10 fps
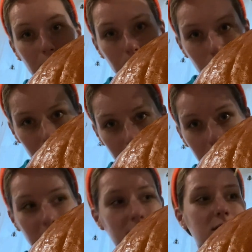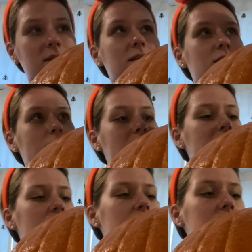pretty messy here.
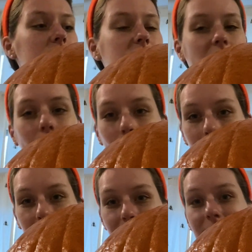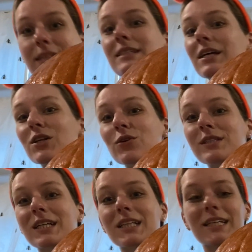So I'm gonna continue
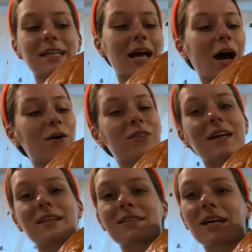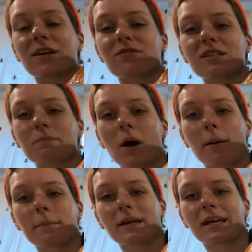to clean out the inside of this
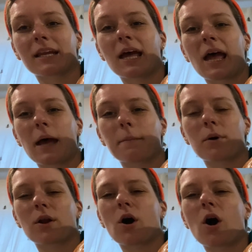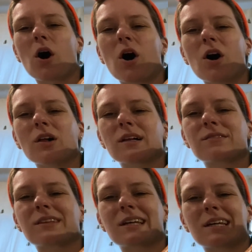pumpkin and put all
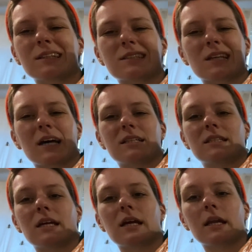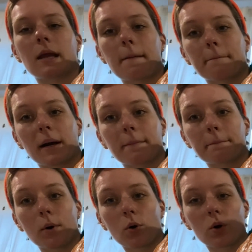of the insides in my
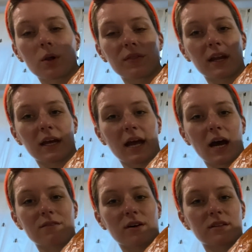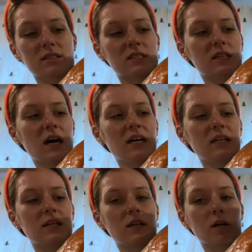bowl that I have on the side
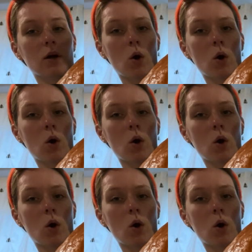here.